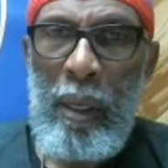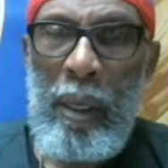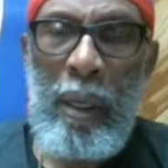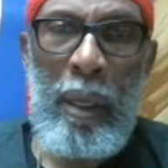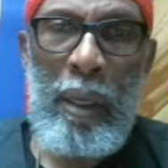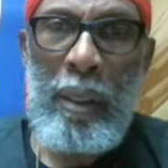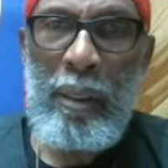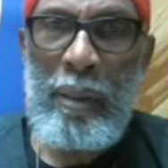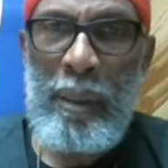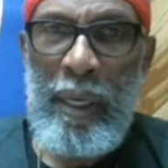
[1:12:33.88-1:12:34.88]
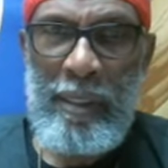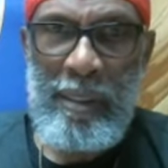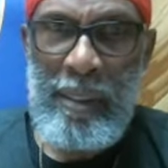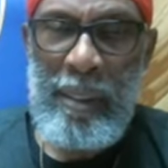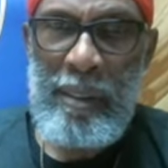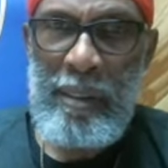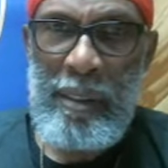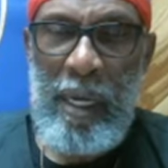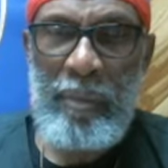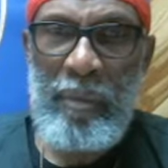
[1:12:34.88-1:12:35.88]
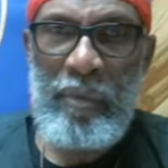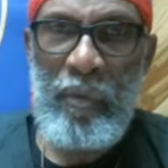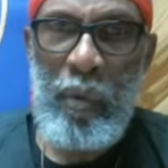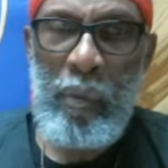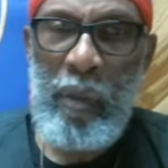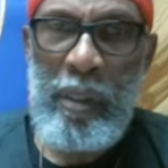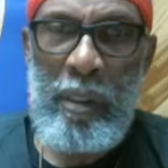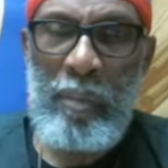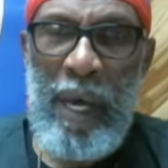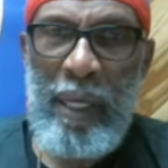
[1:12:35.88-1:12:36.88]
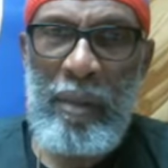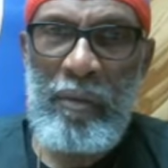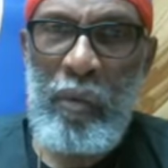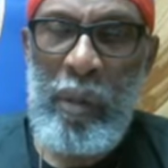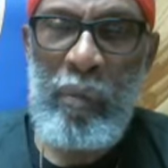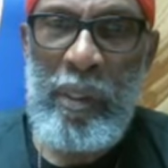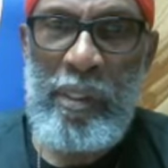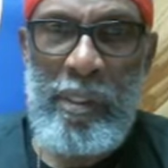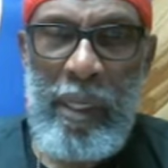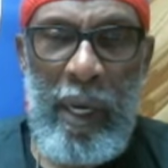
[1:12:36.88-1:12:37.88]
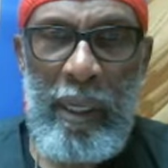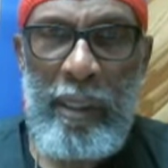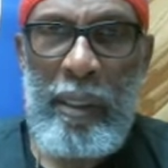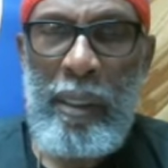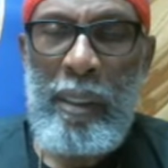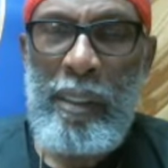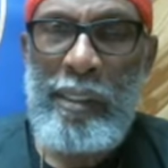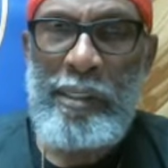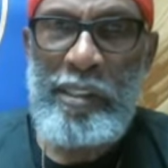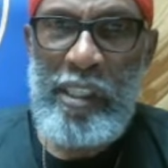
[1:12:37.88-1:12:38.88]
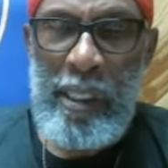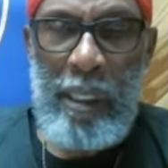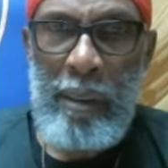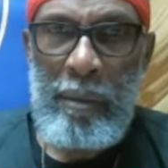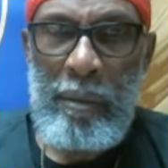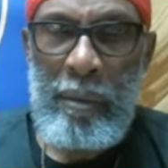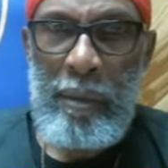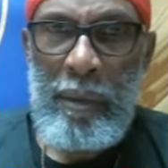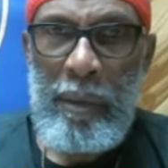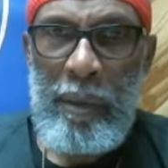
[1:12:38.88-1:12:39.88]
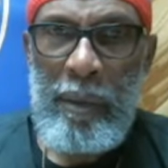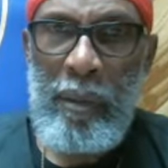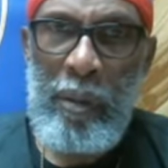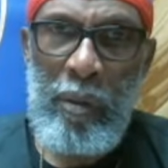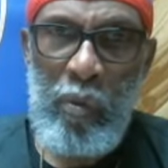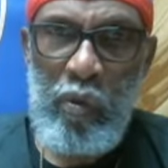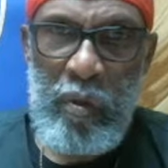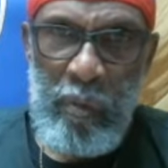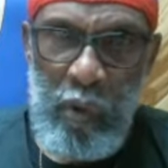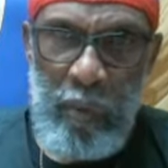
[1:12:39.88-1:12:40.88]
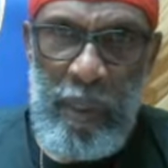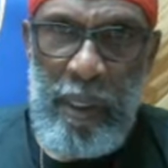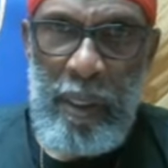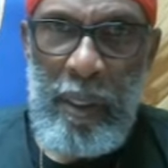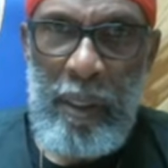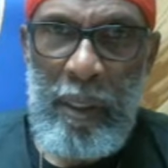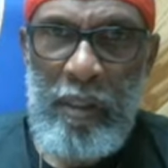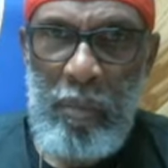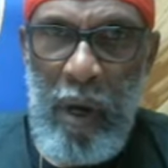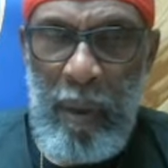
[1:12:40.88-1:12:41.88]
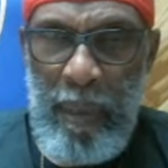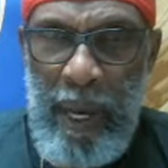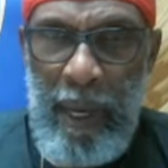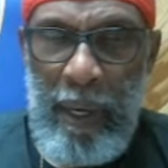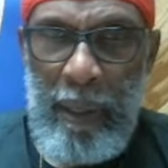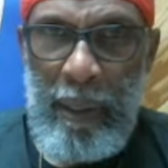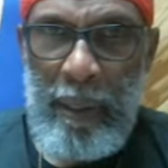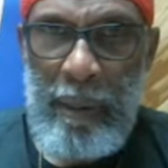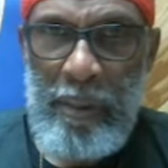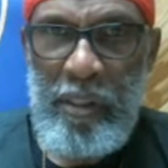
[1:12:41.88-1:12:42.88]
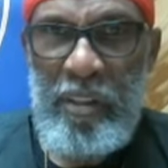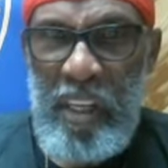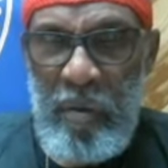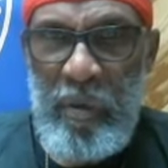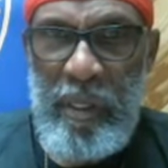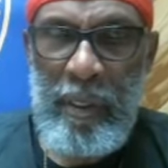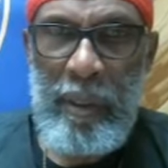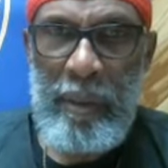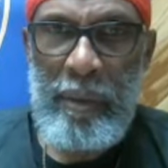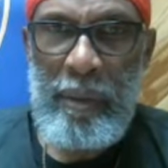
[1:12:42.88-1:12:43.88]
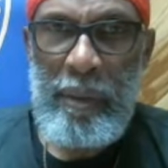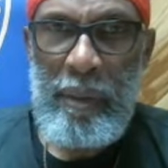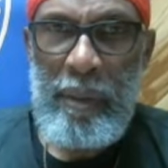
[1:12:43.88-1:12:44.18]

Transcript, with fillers: Uh, as it says in chapter 41, at the back end of 41, Yeshaya, until the Jerusalem movement is brought back, until he returns.